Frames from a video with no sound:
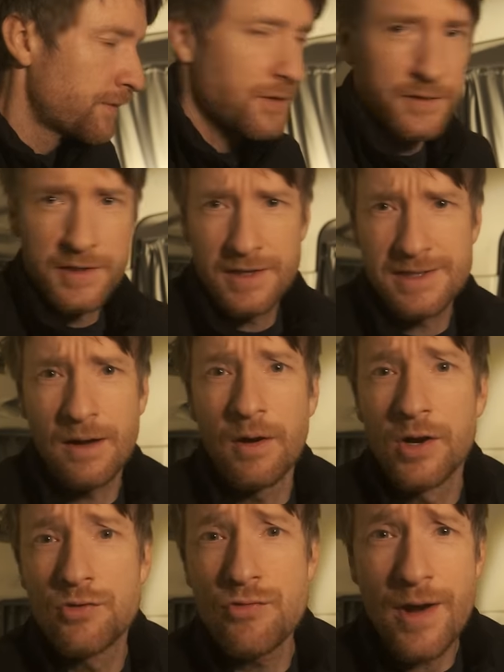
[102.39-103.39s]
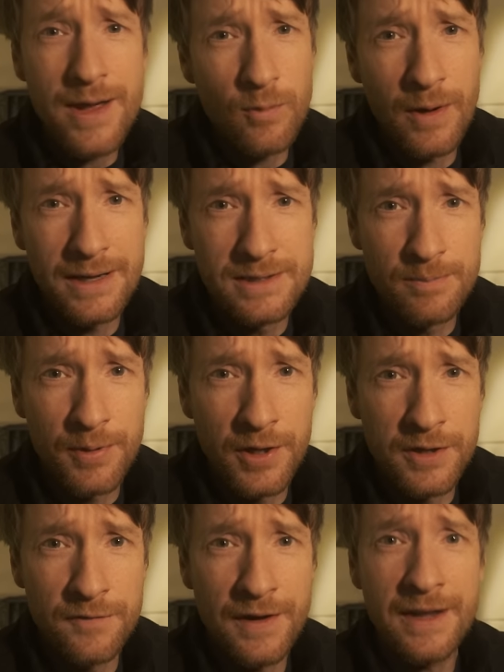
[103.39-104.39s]
So it turns out a great way to
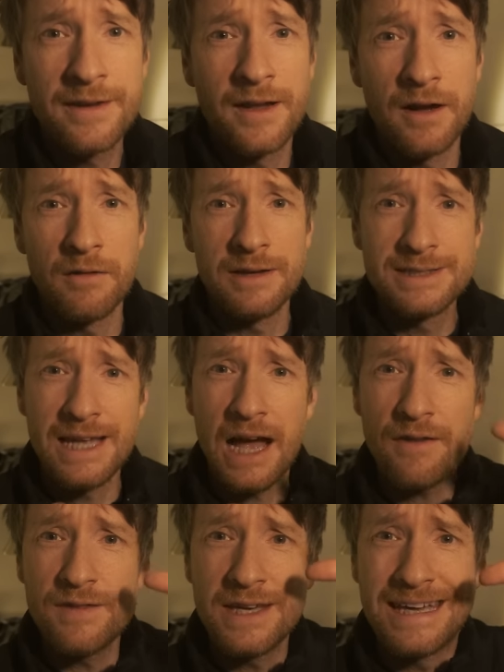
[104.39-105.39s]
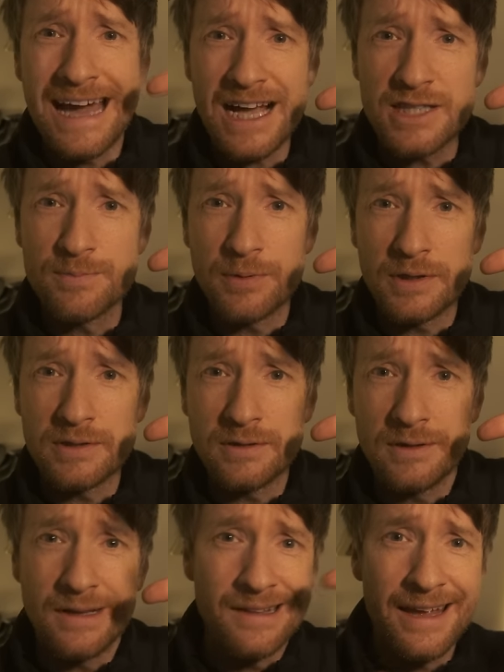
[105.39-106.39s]
burn your van down is to have your gas
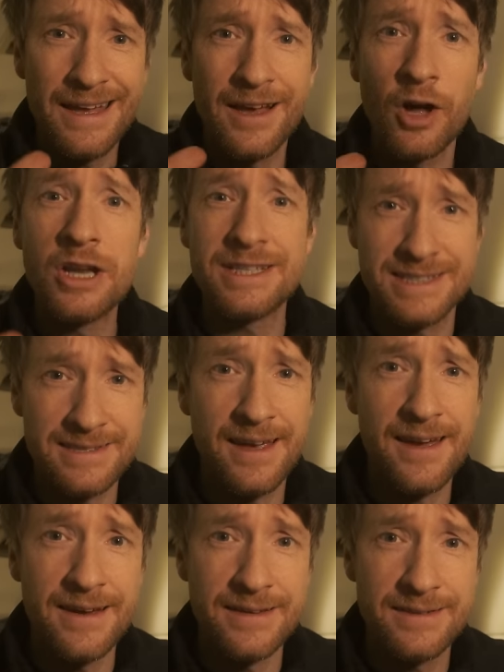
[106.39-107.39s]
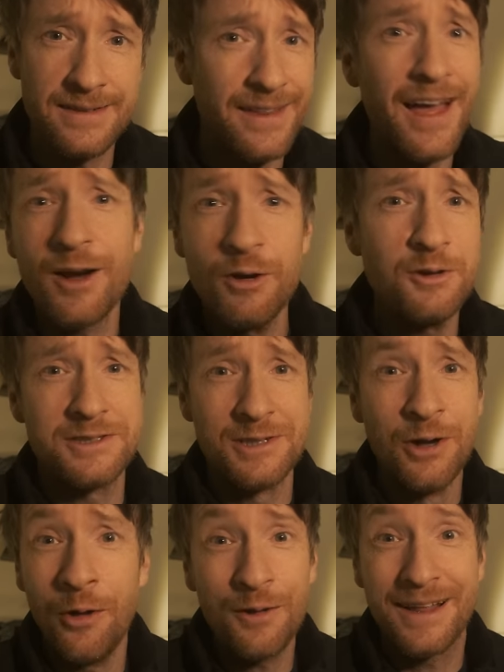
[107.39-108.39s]
bottle laying on its side, and that
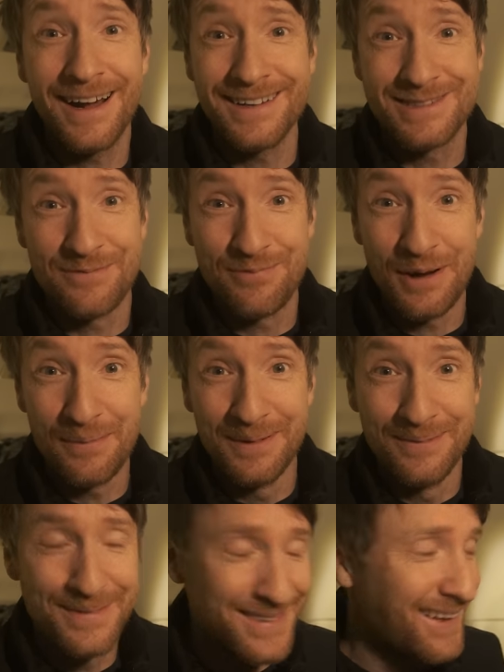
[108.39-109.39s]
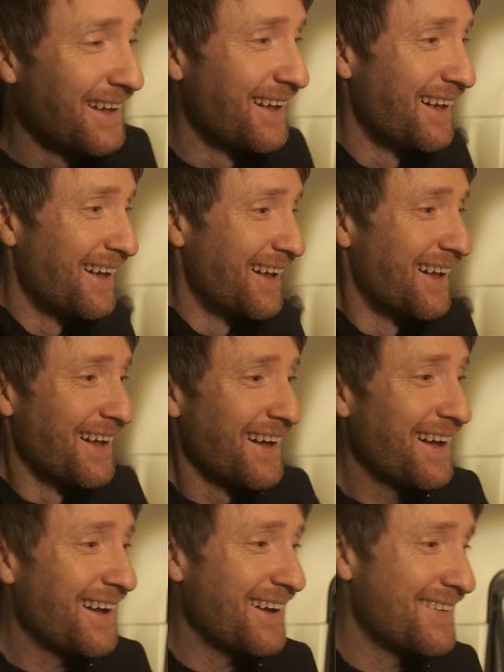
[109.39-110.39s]
causes all kinds of problems.
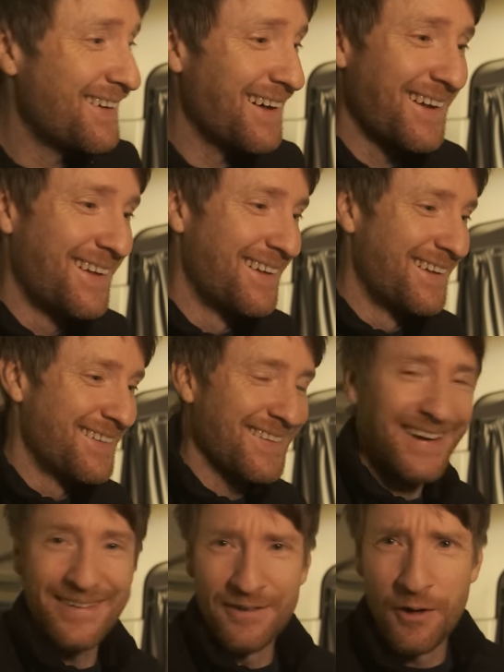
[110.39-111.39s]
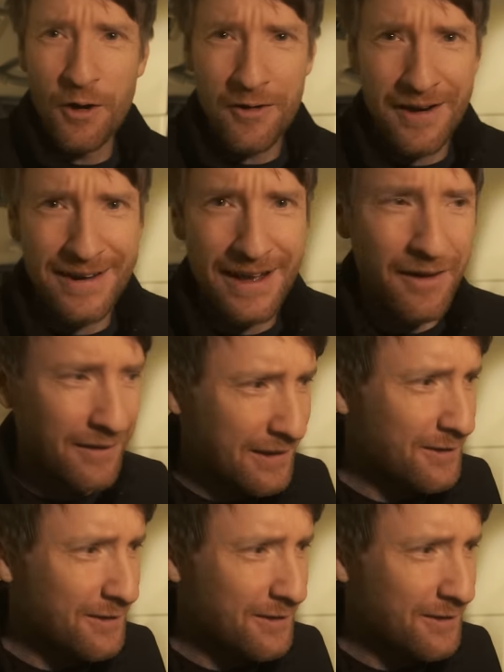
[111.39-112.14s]
Ah, man. Right, we're all right now.